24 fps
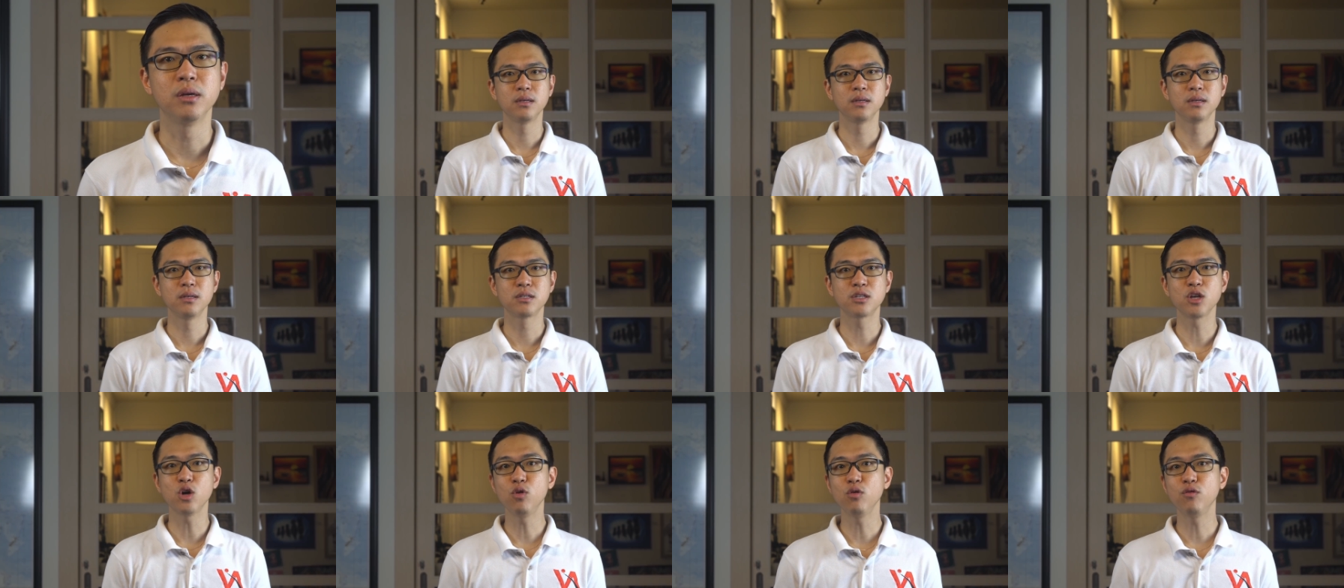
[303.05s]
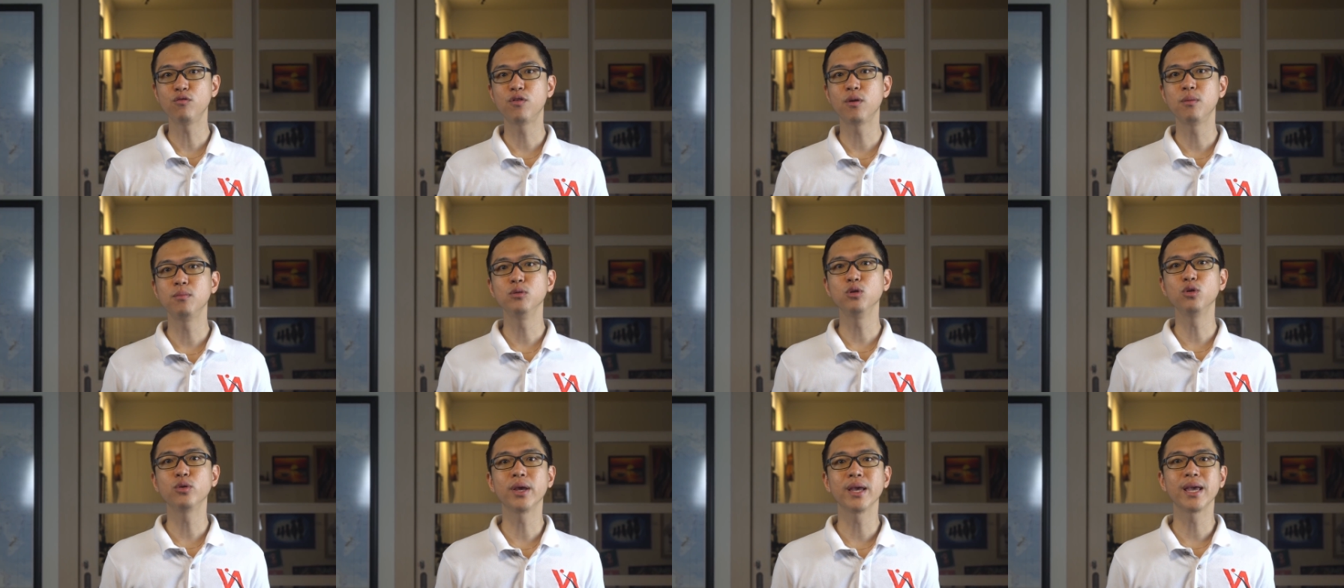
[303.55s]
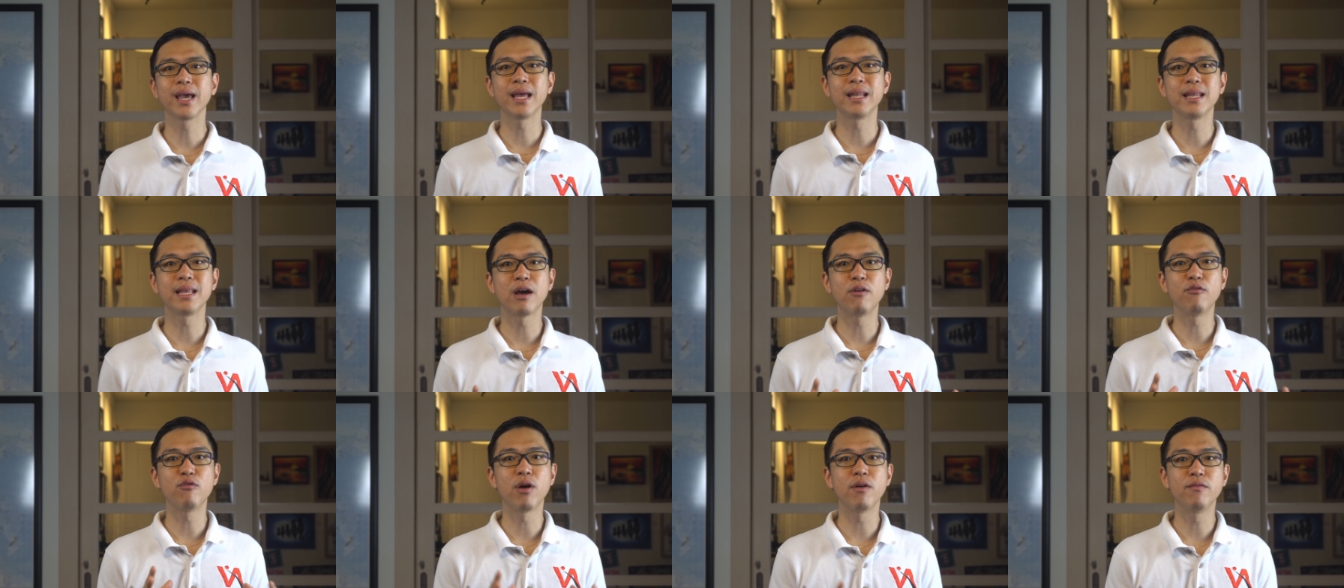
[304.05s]
So from looking at
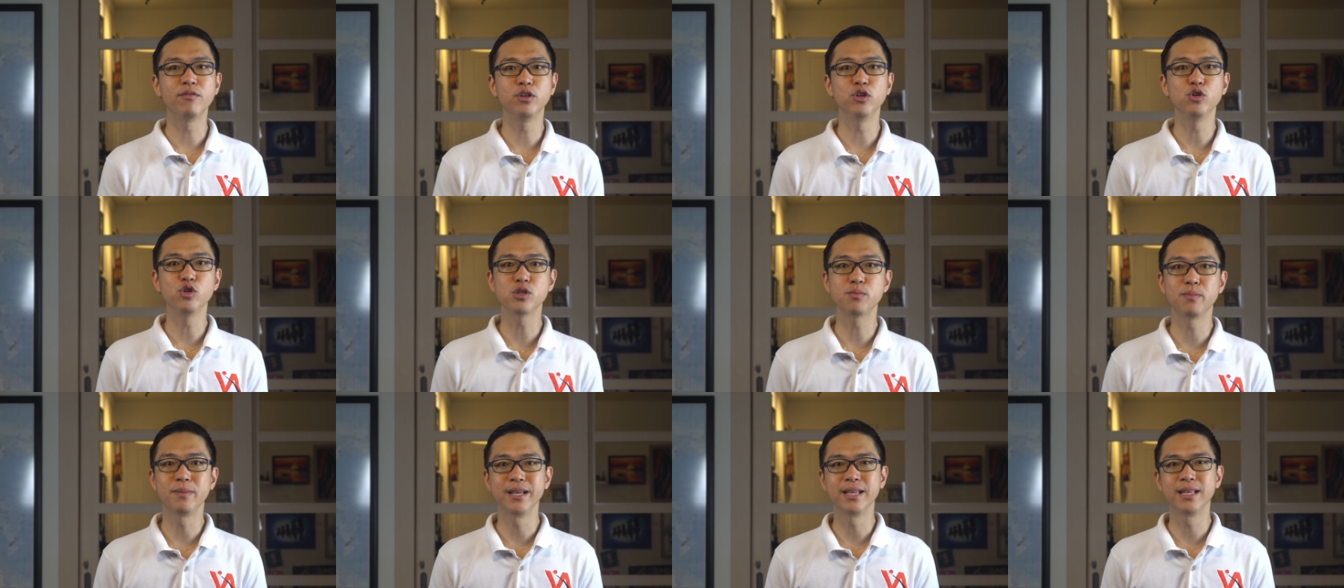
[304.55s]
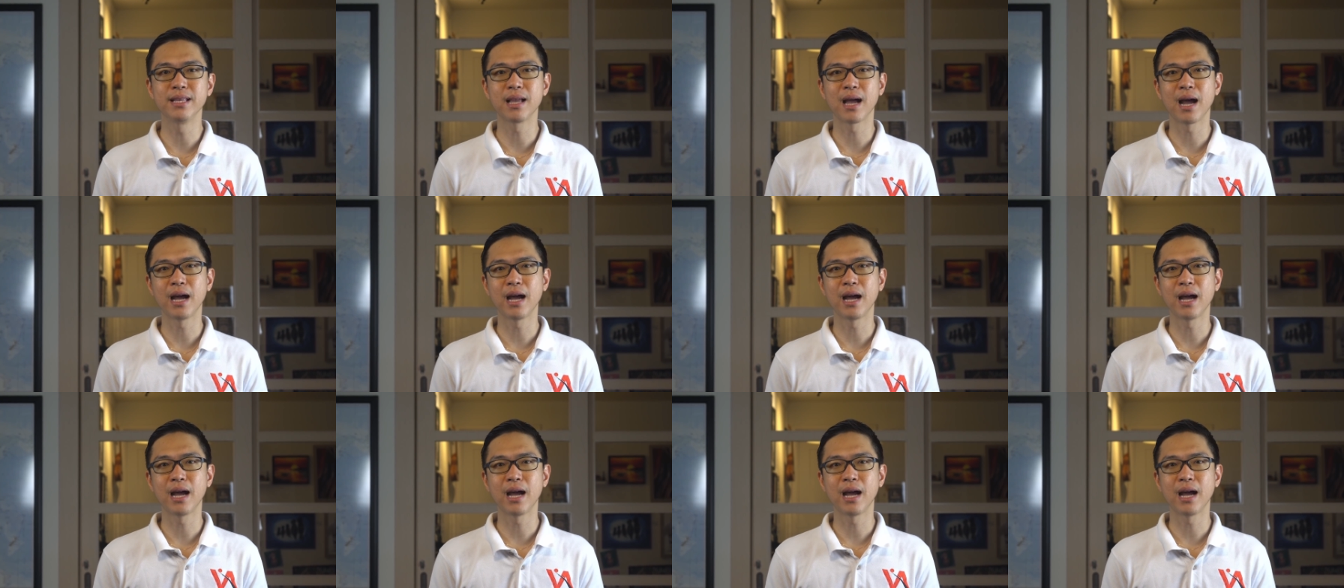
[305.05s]
their revenue split,